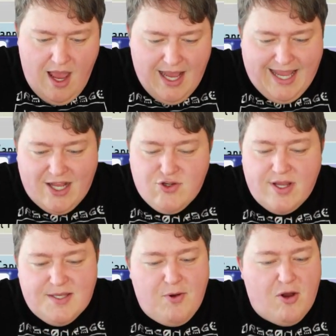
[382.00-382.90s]
I can't
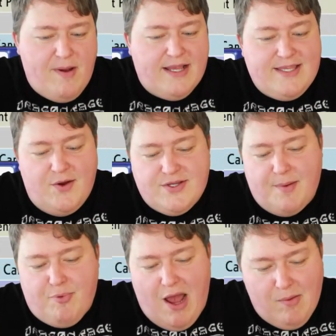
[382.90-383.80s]
trade this Pokemon because there is
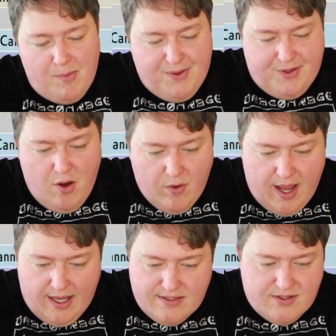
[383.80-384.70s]
a problem with it.
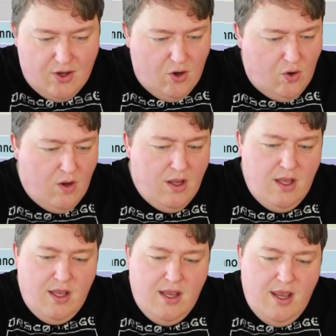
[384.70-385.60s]
Okay, so
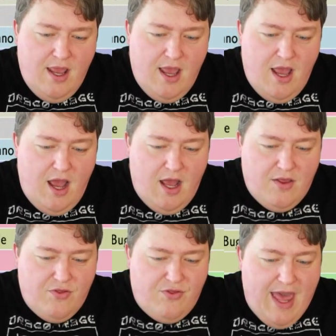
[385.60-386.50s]

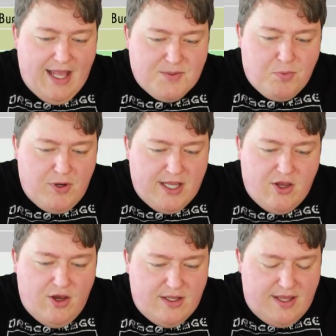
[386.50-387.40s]
that's pretty
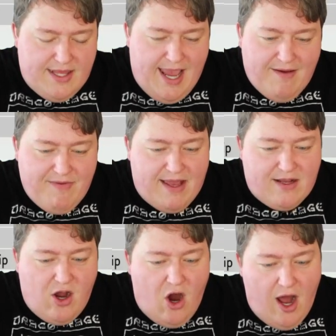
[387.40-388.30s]
good that they have
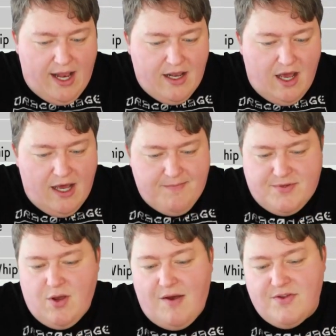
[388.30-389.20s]
that caught.
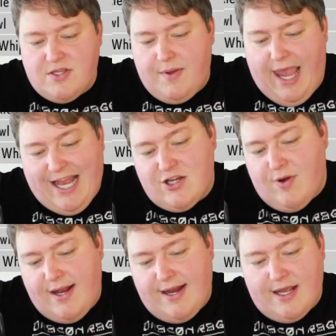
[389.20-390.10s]
So obviously we can't
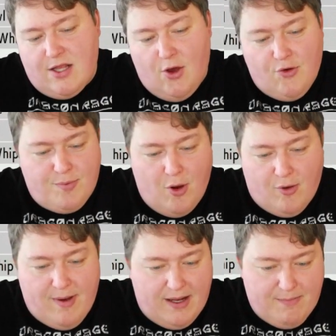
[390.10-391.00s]
trade any cloned
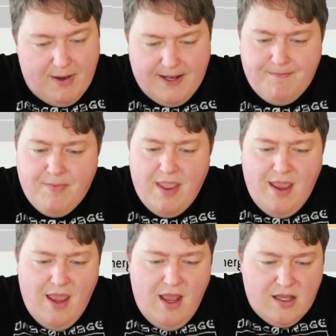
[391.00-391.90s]
Pokemon, but
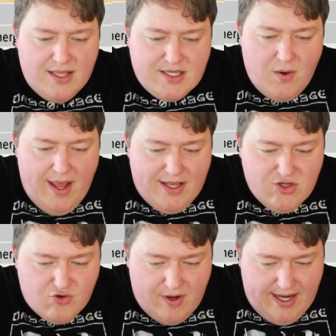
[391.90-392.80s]
let's go ahead
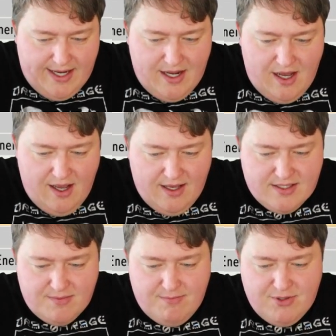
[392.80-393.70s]
and trade
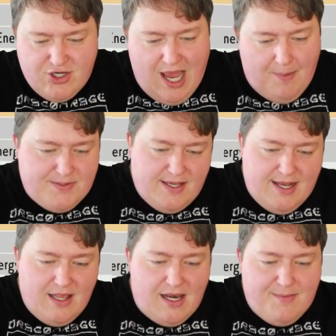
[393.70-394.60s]
some Machops. I
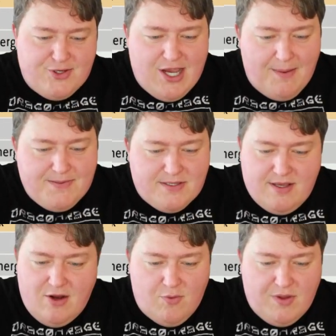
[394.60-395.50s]
got a lot of Machops.
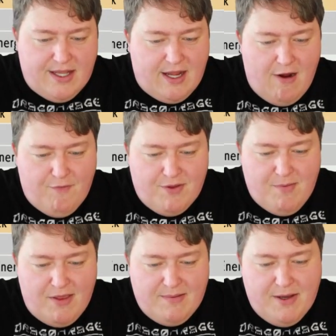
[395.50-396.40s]
I don't really care for them
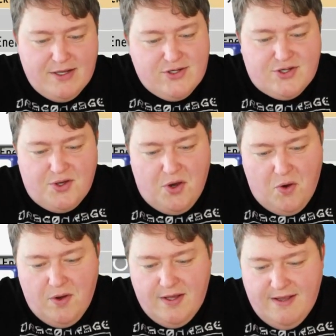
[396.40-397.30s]
all that much, so